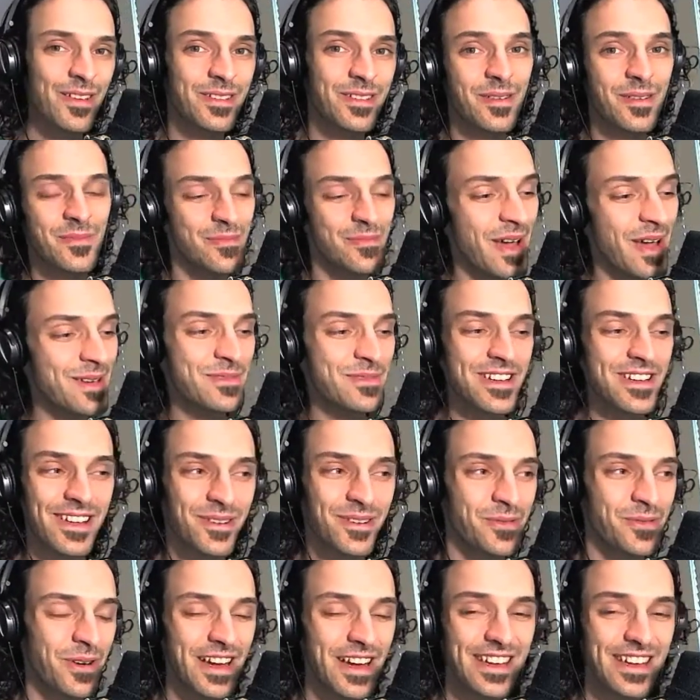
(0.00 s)
maybe in
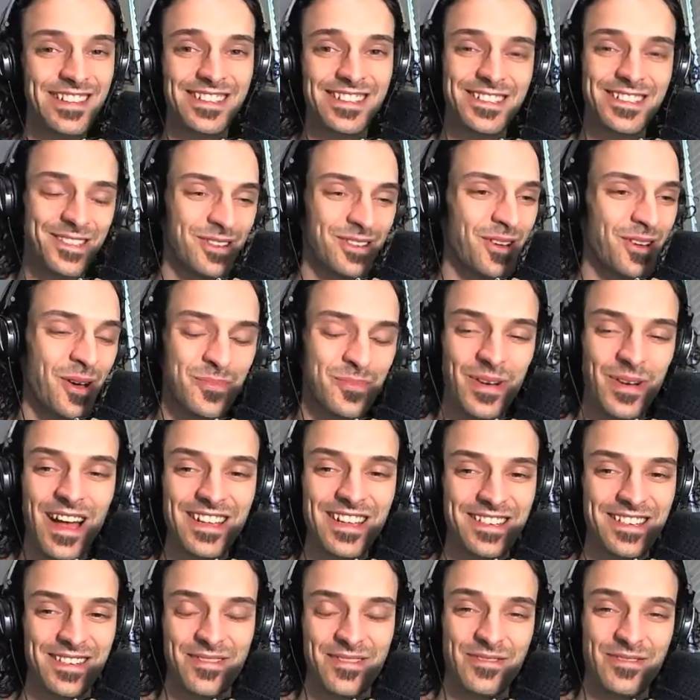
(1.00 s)
a way this is all
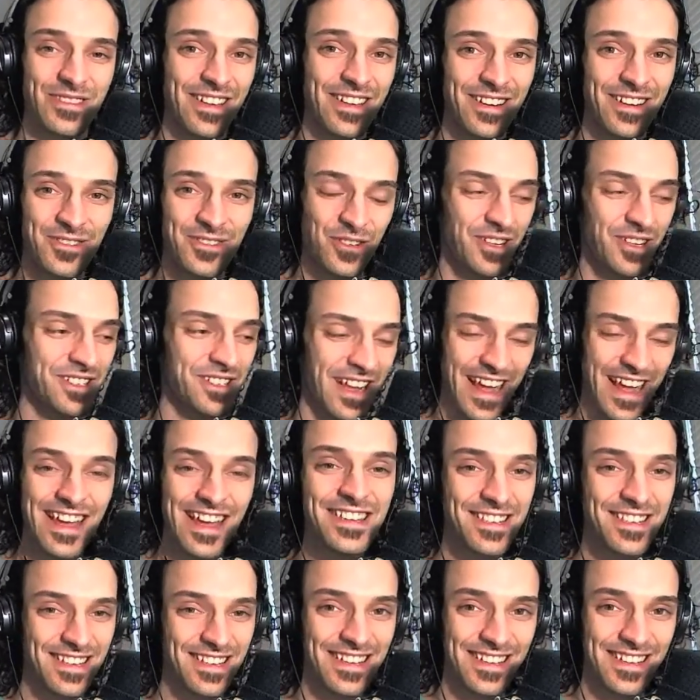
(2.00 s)
positive, and they're just
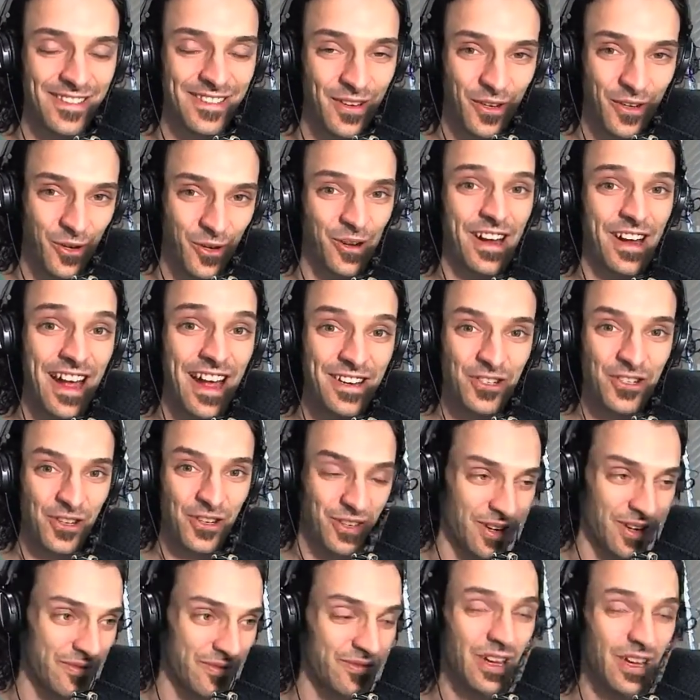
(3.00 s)
hastening the creation
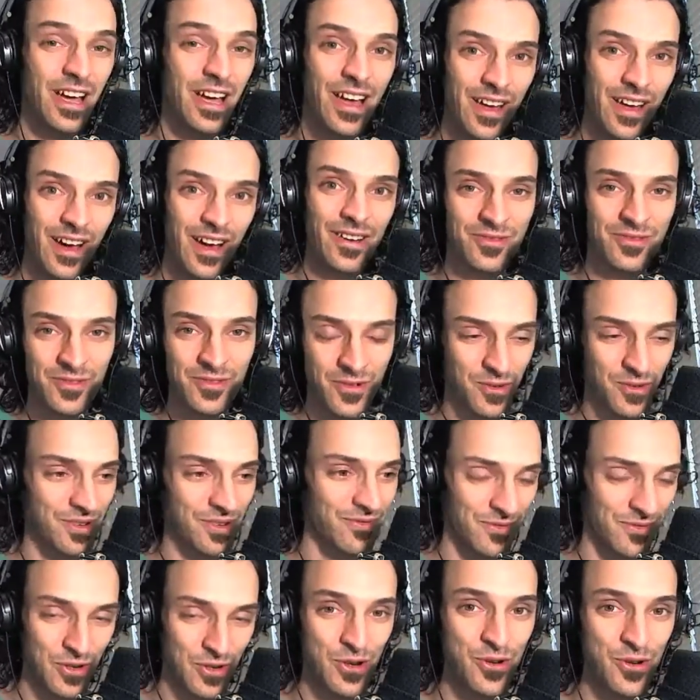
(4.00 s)
of sort of
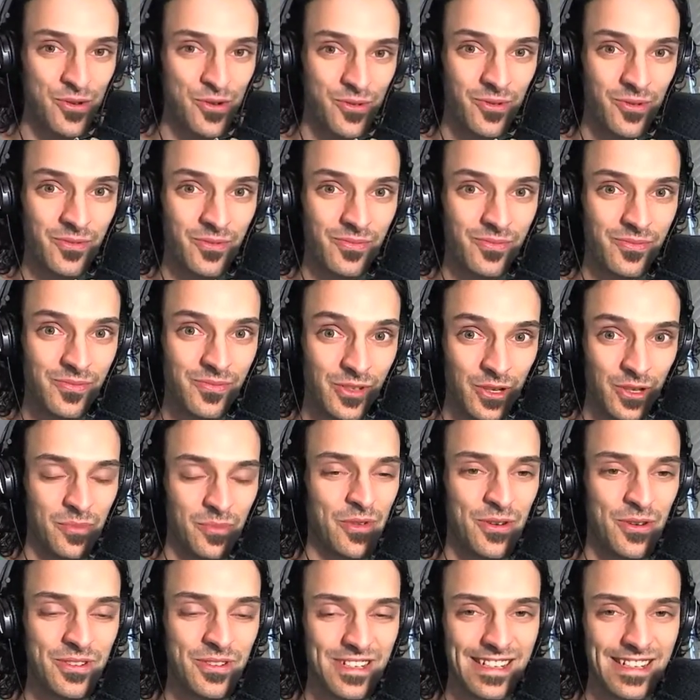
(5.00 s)
new
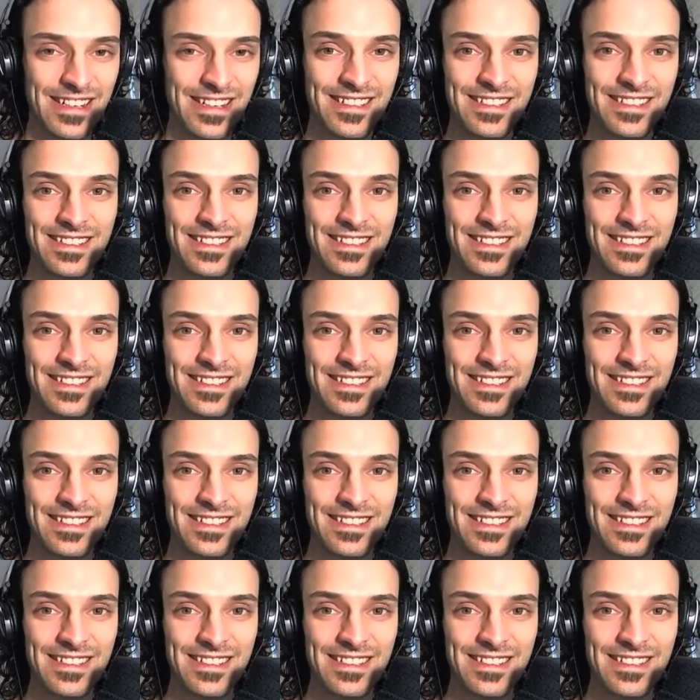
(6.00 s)
community.